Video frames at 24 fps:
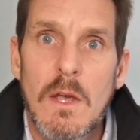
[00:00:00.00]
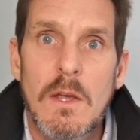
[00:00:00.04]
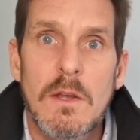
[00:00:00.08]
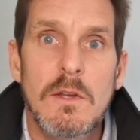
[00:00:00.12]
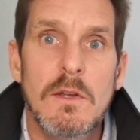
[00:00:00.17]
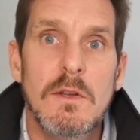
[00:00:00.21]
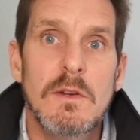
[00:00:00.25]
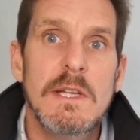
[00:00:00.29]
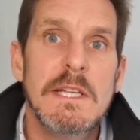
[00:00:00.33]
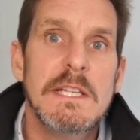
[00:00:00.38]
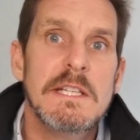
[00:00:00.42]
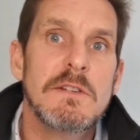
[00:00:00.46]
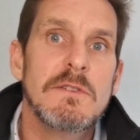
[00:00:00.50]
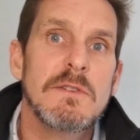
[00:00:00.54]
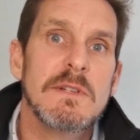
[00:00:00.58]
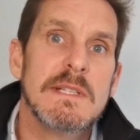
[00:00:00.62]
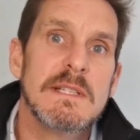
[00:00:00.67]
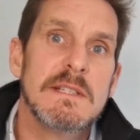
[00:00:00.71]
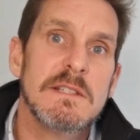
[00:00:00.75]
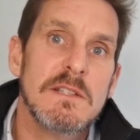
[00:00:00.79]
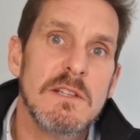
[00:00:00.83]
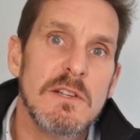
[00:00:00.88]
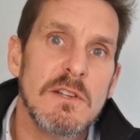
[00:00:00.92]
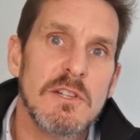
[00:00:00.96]
You need to
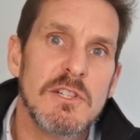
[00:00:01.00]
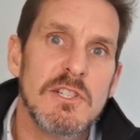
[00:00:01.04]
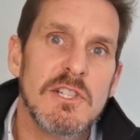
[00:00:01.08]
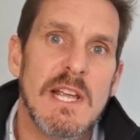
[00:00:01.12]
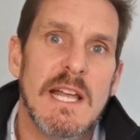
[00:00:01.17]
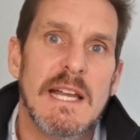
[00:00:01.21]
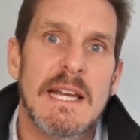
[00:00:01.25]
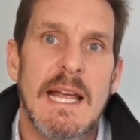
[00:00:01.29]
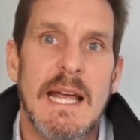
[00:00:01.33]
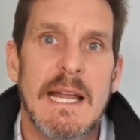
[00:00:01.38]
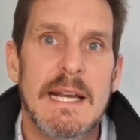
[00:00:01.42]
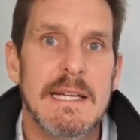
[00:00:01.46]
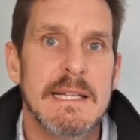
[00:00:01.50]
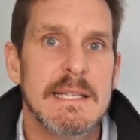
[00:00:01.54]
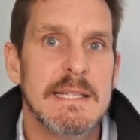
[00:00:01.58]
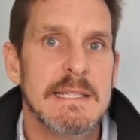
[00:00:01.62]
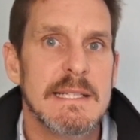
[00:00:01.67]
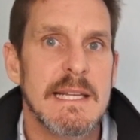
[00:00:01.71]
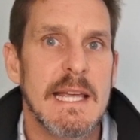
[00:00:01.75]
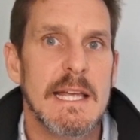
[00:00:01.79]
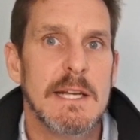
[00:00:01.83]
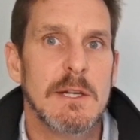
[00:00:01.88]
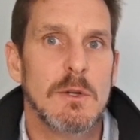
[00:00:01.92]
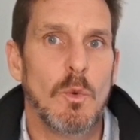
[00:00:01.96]
research and
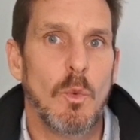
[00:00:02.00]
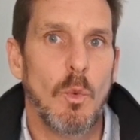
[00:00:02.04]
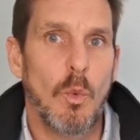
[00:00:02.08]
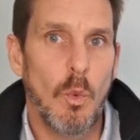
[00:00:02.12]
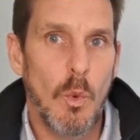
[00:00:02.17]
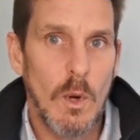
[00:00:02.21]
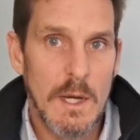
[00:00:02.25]
understand